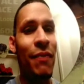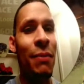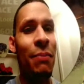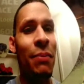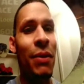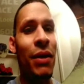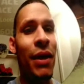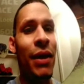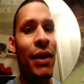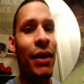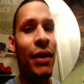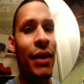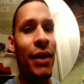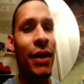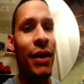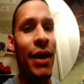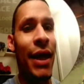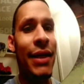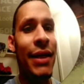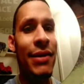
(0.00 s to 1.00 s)
but luckily
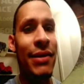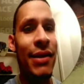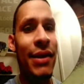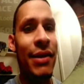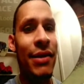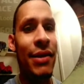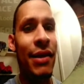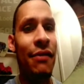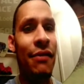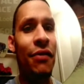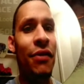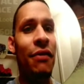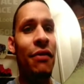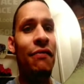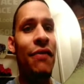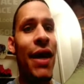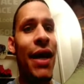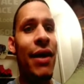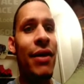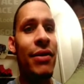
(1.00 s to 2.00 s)
that CC full of
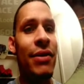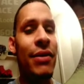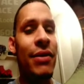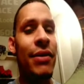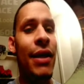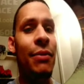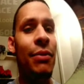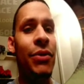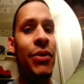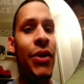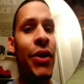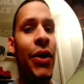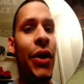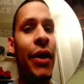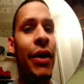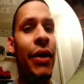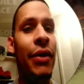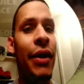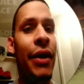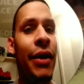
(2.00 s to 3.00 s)
Valks is able to get
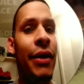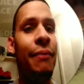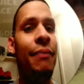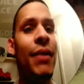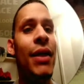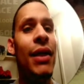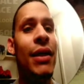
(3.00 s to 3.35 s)
in there,